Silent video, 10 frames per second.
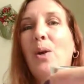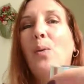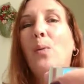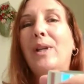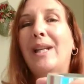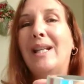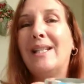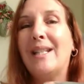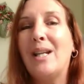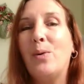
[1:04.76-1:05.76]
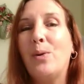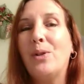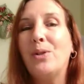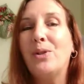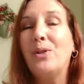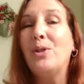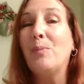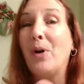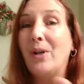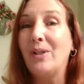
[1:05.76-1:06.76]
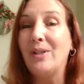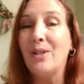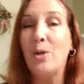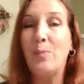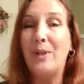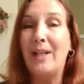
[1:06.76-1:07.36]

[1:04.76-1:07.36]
When it hits that quarter turn, your bottle is open